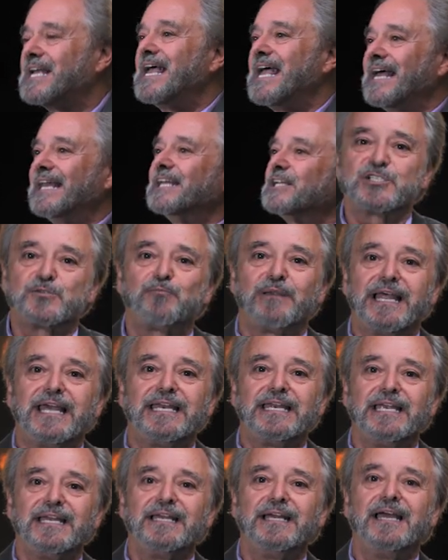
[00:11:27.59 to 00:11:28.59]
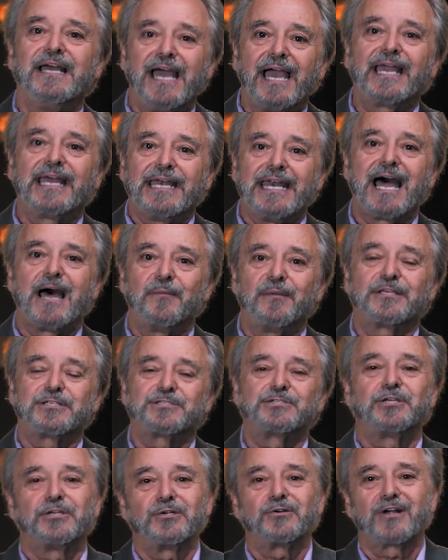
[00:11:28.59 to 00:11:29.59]
and explaining economics
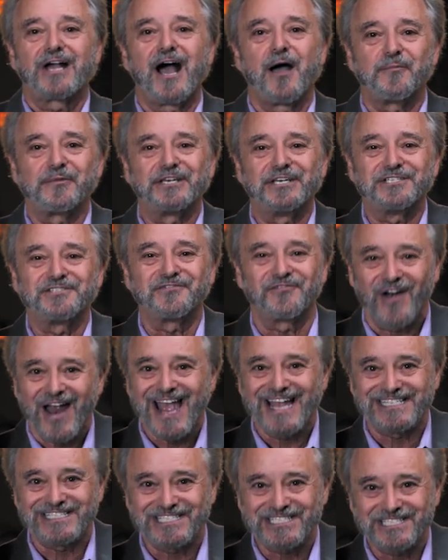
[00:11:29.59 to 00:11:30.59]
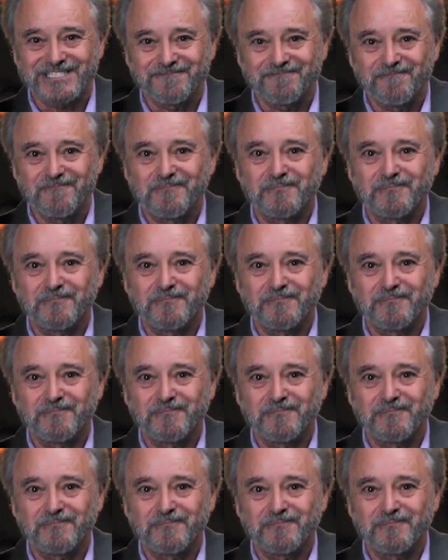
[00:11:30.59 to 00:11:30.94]
to your communist friends.